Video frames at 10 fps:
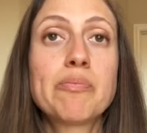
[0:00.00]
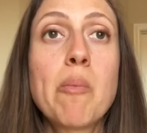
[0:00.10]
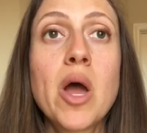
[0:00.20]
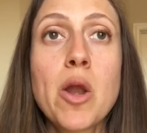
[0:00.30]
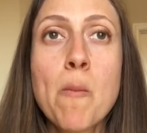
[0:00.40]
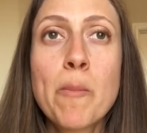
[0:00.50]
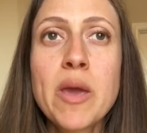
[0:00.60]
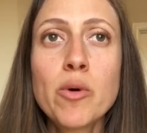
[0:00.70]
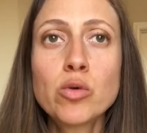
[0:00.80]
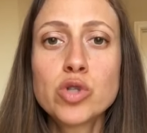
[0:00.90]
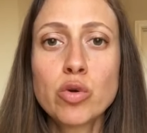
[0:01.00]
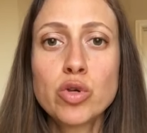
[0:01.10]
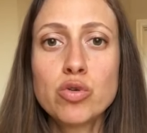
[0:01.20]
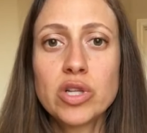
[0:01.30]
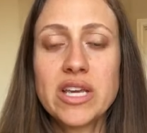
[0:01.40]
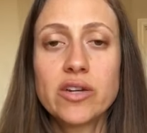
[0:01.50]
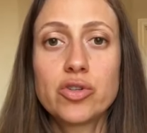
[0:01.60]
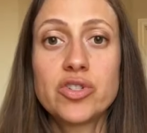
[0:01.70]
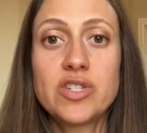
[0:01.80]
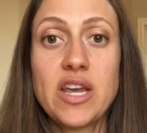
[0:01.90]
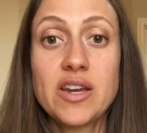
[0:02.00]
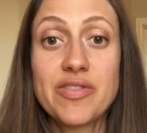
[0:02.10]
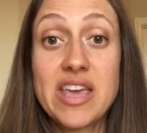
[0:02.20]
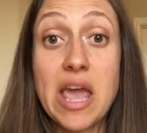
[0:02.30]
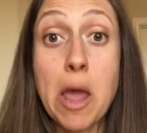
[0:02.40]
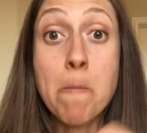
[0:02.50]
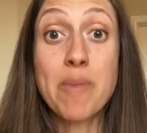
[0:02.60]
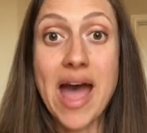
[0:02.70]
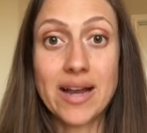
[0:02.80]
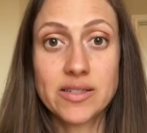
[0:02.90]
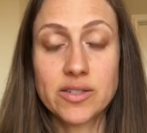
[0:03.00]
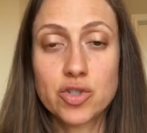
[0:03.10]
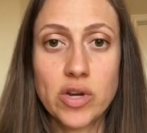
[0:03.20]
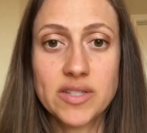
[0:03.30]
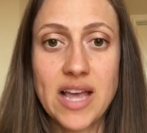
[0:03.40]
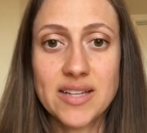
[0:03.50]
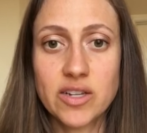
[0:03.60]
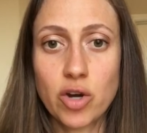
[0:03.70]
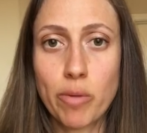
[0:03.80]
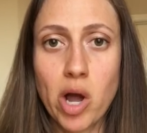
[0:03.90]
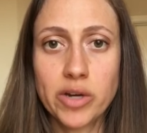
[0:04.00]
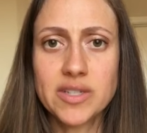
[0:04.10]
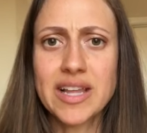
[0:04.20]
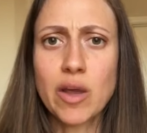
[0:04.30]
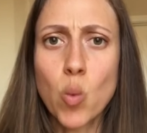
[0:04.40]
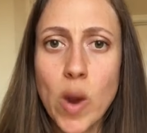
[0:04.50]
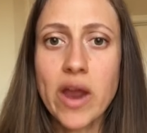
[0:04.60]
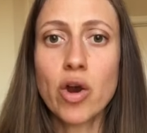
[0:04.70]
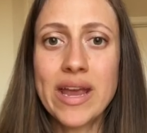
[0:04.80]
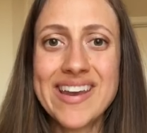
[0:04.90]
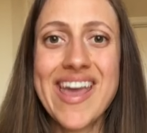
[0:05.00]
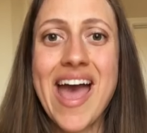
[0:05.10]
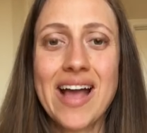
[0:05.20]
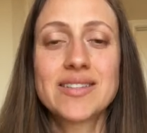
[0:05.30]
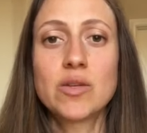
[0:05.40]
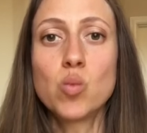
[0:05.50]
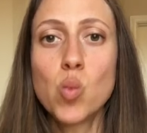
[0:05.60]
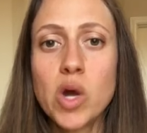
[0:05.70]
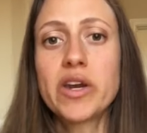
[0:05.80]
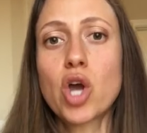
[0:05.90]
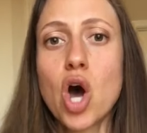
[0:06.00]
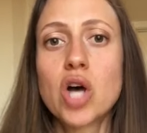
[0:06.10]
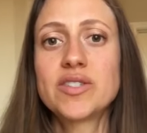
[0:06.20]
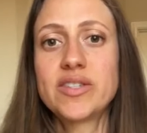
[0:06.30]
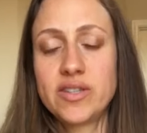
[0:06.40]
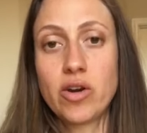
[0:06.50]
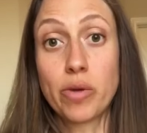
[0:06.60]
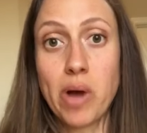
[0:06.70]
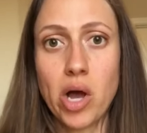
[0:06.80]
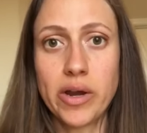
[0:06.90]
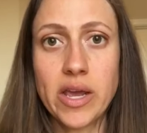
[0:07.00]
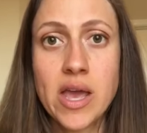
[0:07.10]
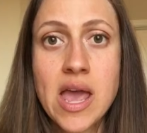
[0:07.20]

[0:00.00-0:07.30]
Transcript: But people don't usually understand the impact stress has in our bodies, like where it acts and what it causes in our body.